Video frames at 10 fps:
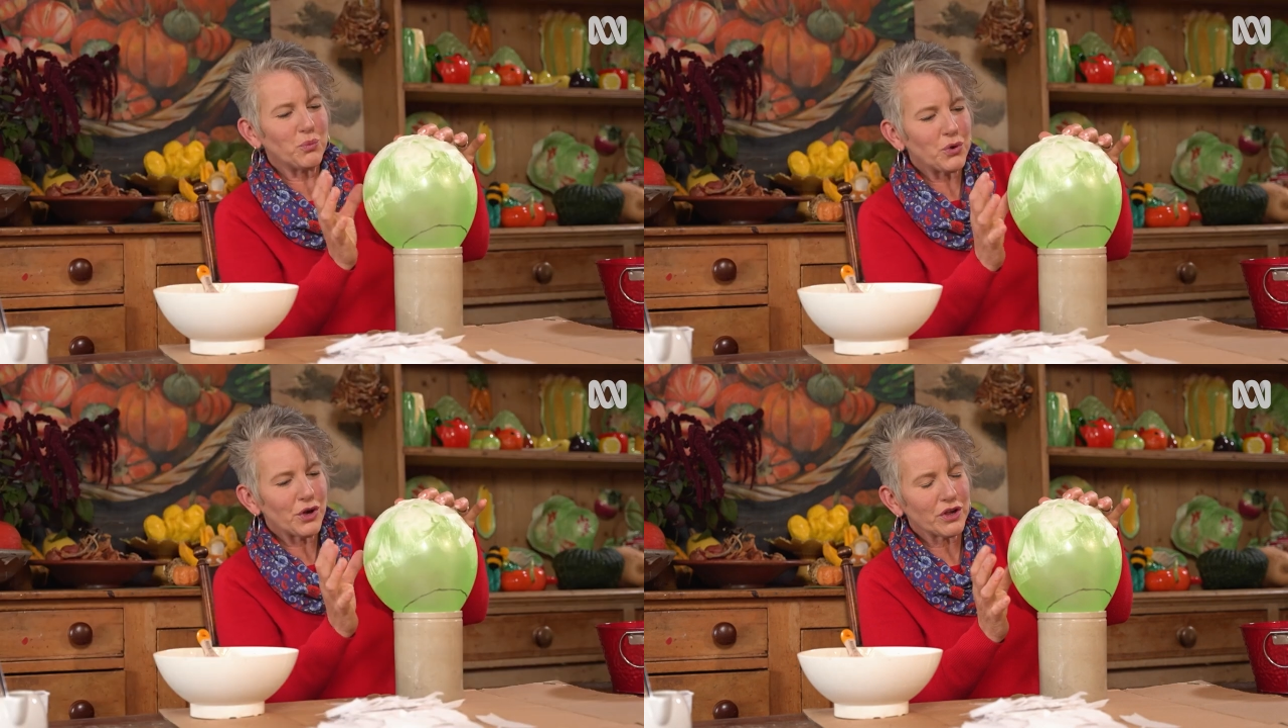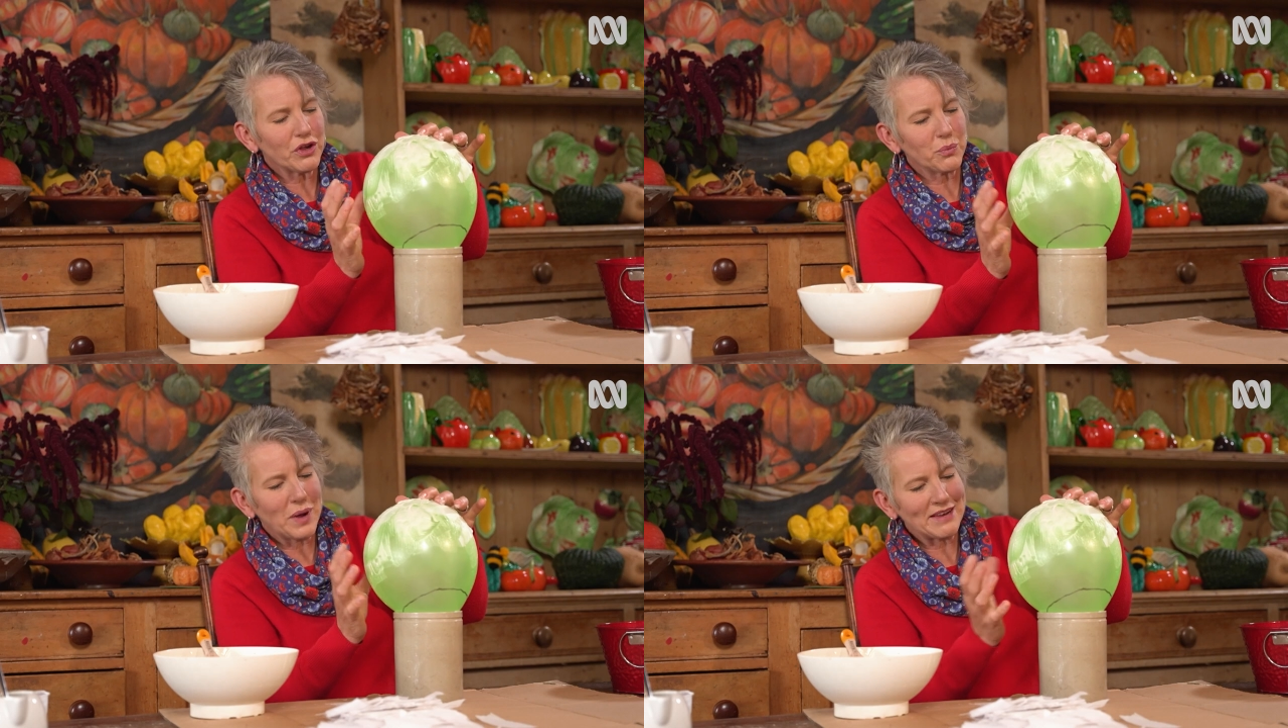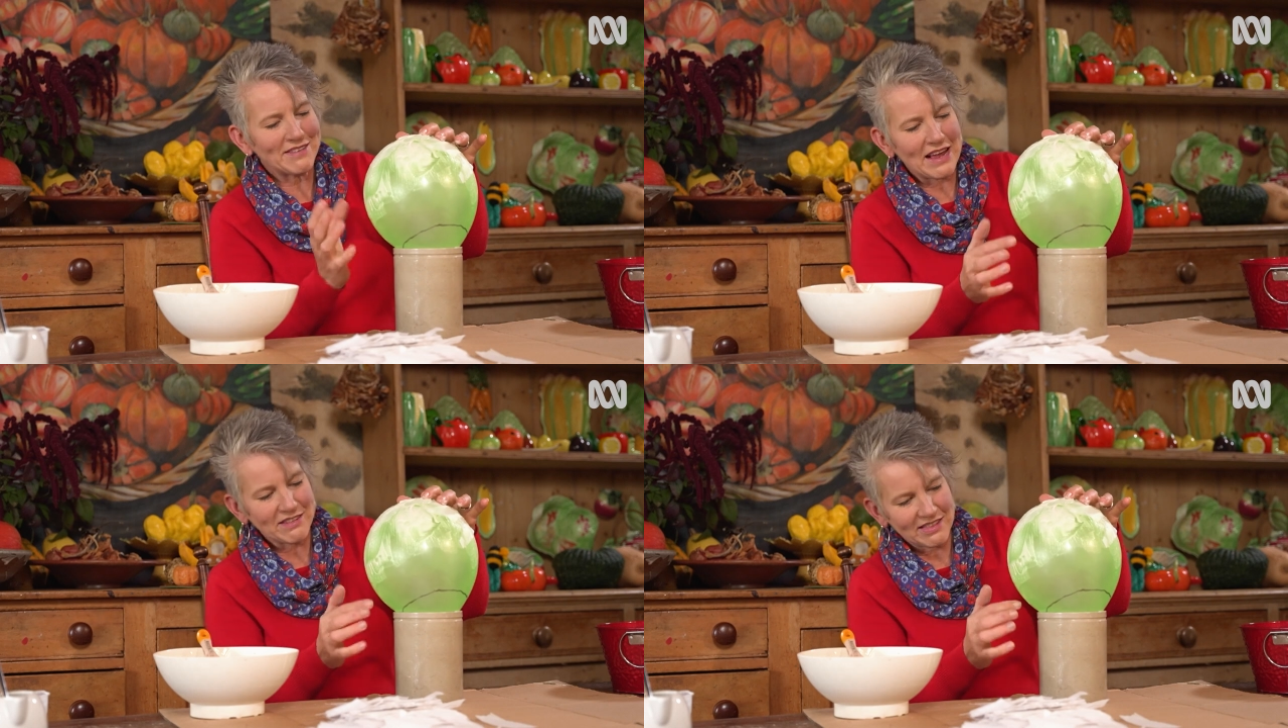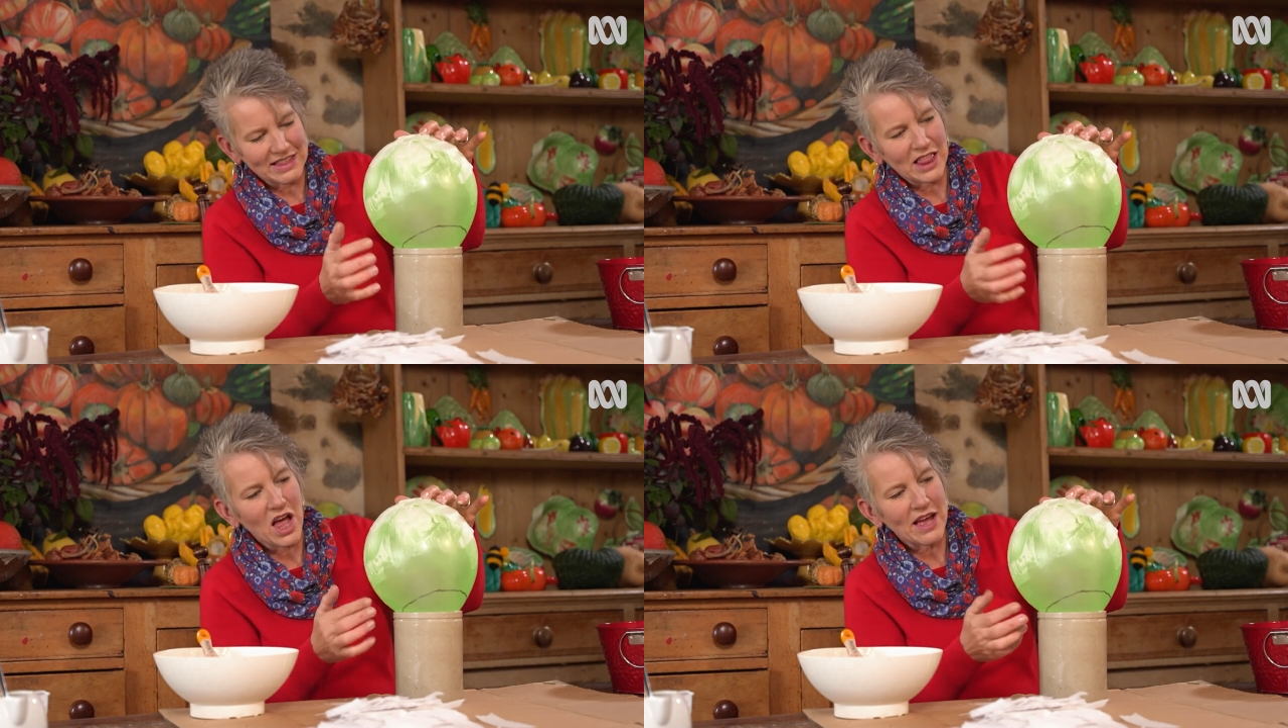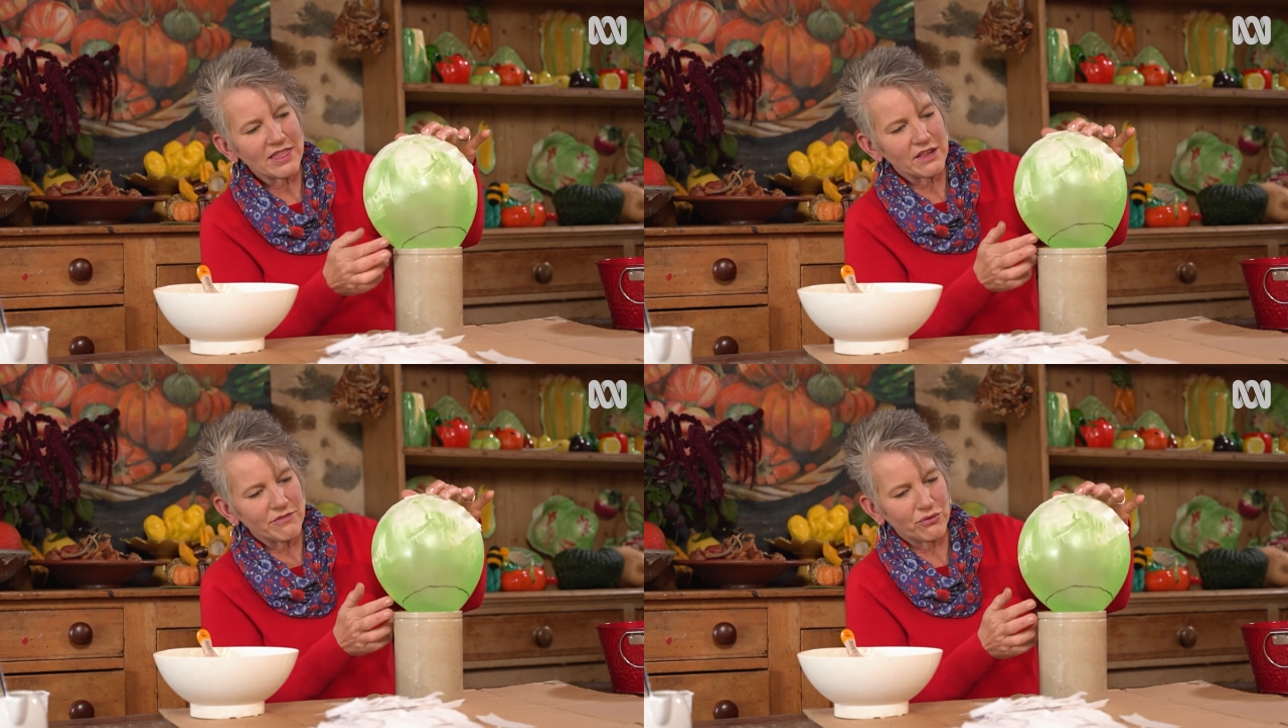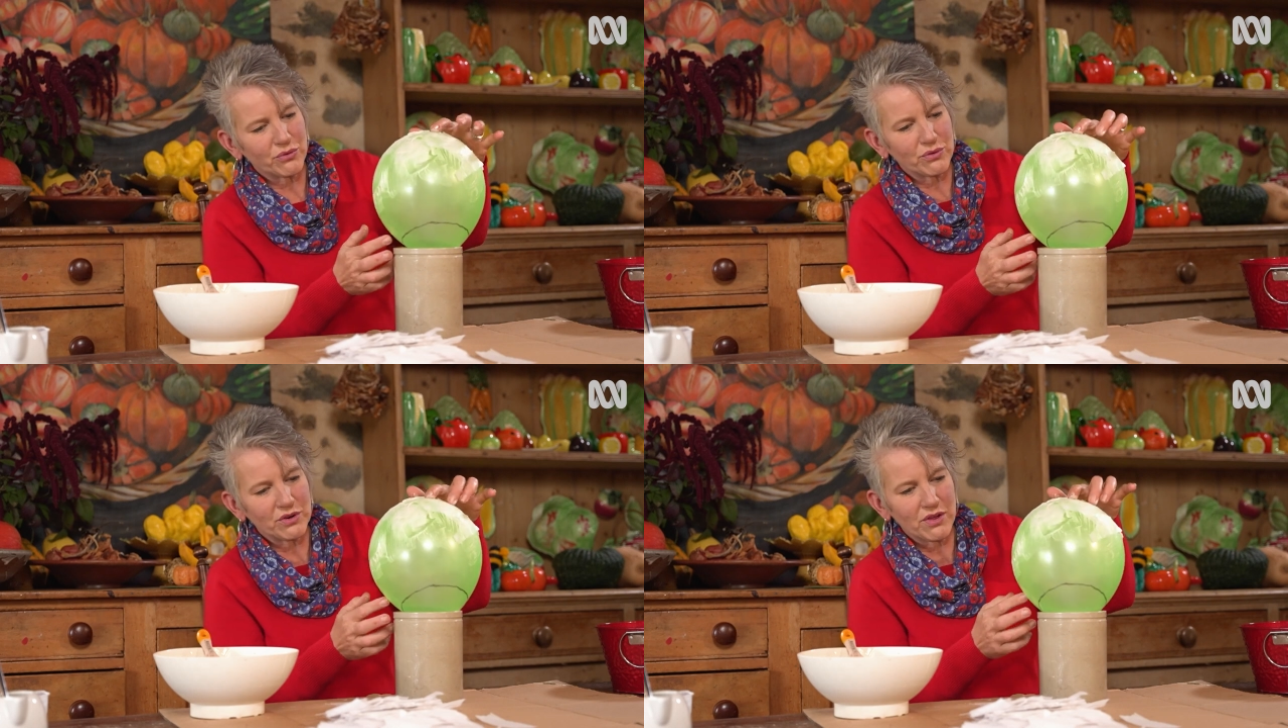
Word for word: work your way down to the line that you've drawn